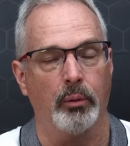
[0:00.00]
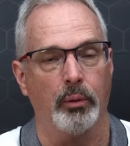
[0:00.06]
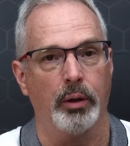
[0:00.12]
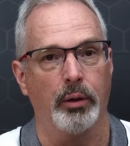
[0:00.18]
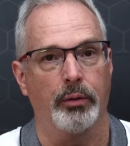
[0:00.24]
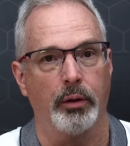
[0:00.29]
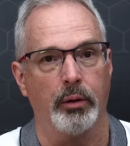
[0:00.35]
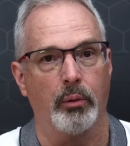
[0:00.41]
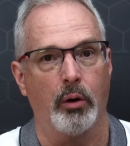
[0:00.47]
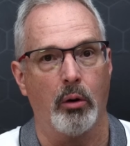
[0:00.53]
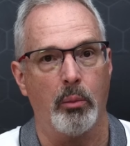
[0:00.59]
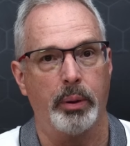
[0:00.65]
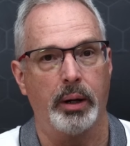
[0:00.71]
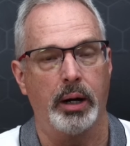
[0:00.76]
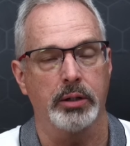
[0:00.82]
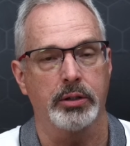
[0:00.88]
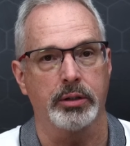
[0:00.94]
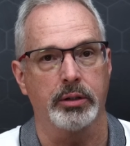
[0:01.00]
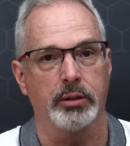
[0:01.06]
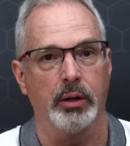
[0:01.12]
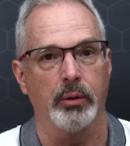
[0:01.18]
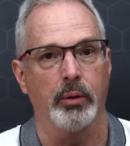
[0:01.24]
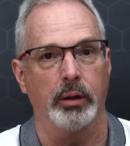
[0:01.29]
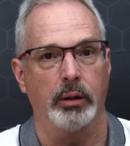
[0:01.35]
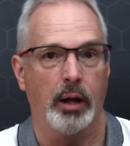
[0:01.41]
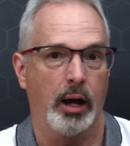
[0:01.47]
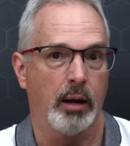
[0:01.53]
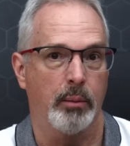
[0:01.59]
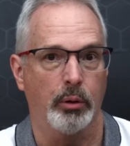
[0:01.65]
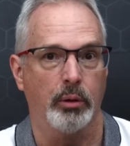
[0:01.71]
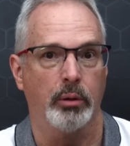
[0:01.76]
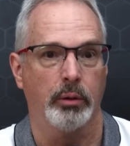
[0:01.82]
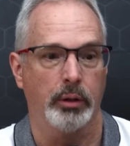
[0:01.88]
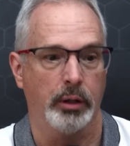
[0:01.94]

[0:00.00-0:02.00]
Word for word: with a robust and reliable